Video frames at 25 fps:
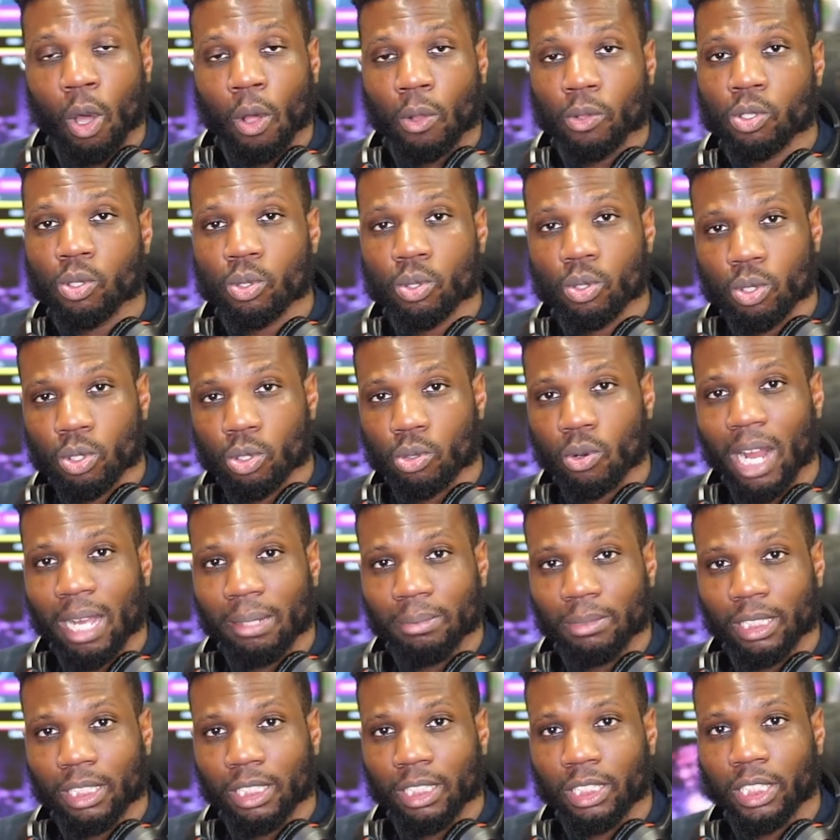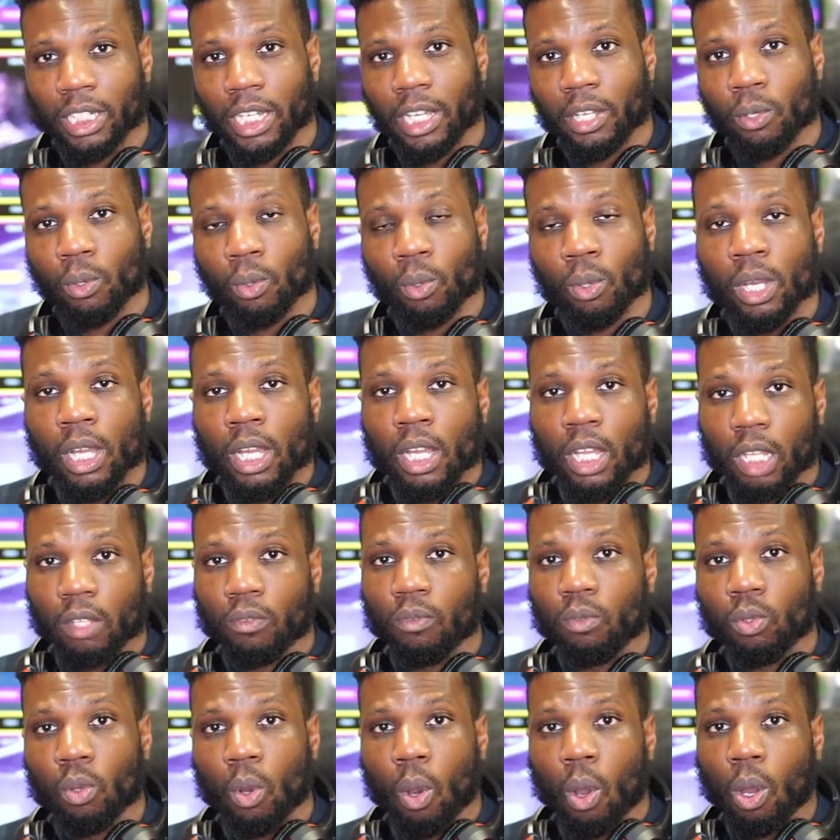Also, subscribe to the channel
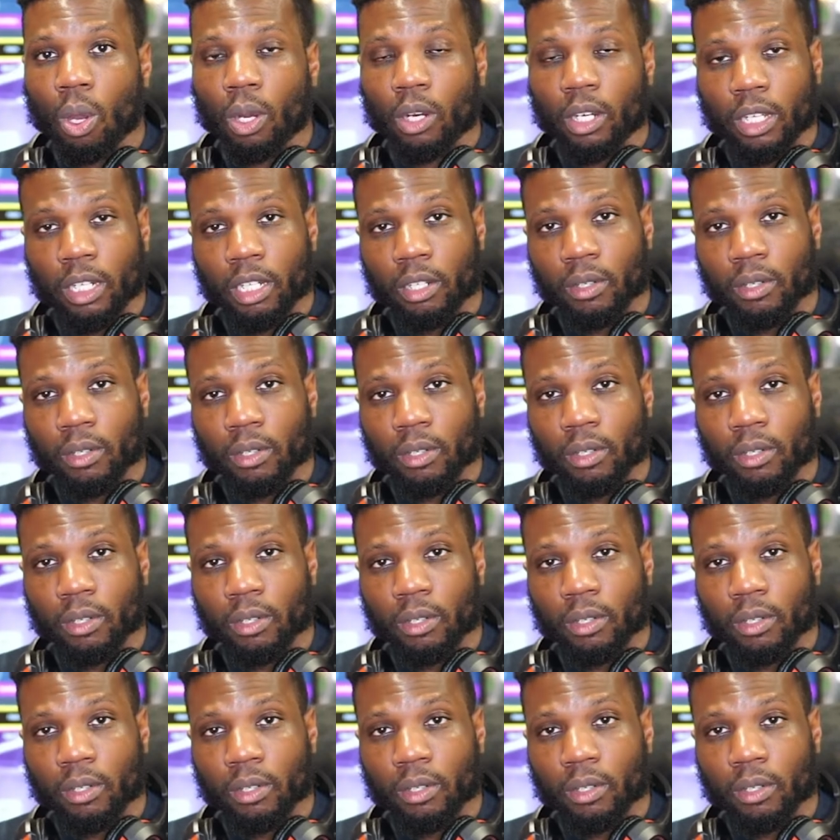if you are